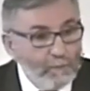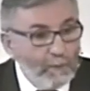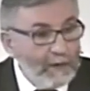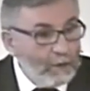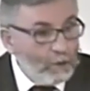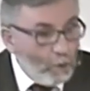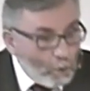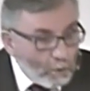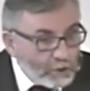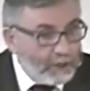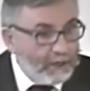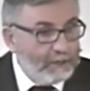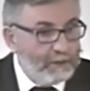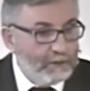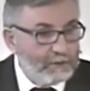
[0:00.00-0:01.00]
we know
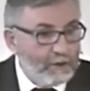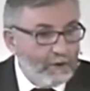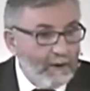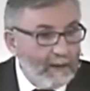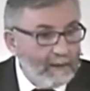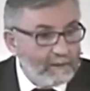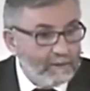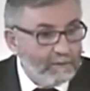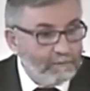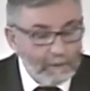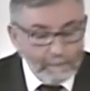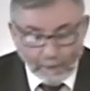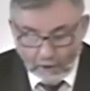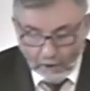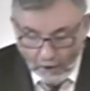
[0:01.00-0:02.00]
Jesus Christ, if we
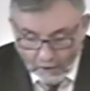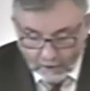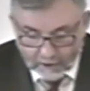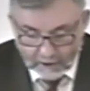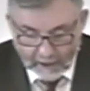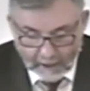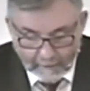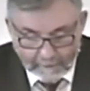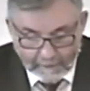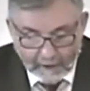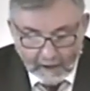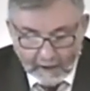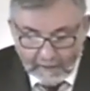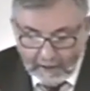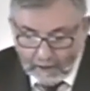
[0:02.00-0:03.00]
belong to him,
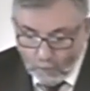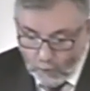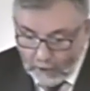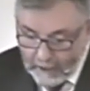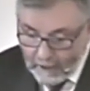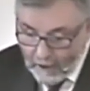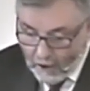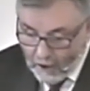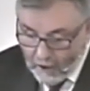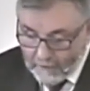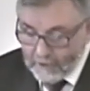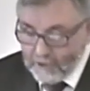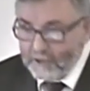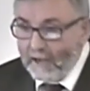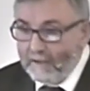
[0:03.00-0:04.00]
then we are
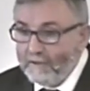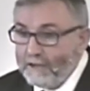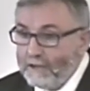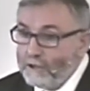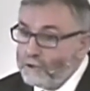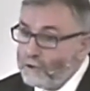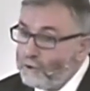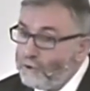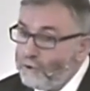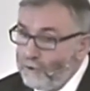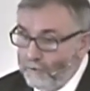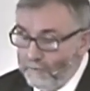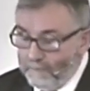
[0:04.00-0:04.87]
the 72.